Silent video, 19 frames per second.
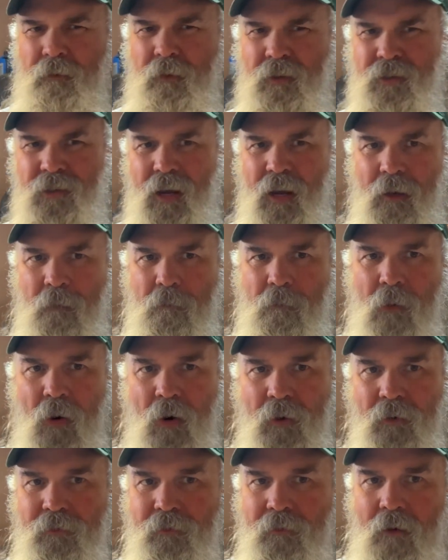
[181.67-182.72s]
it's like
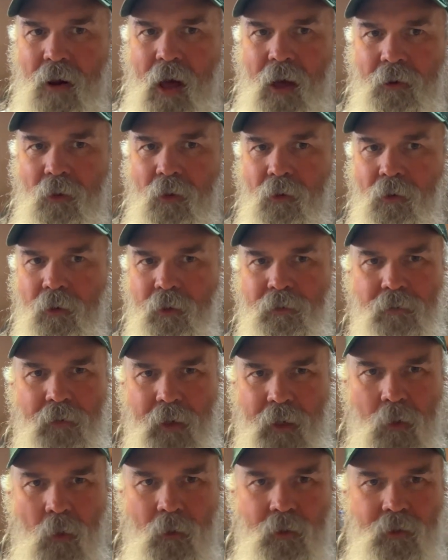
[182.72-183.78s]
part throttle or
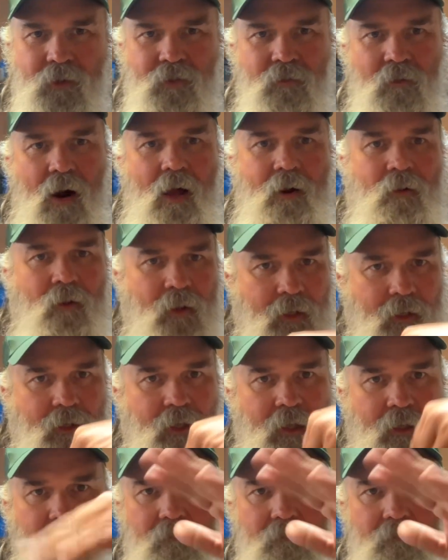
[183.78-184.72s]
3/4 throttle. It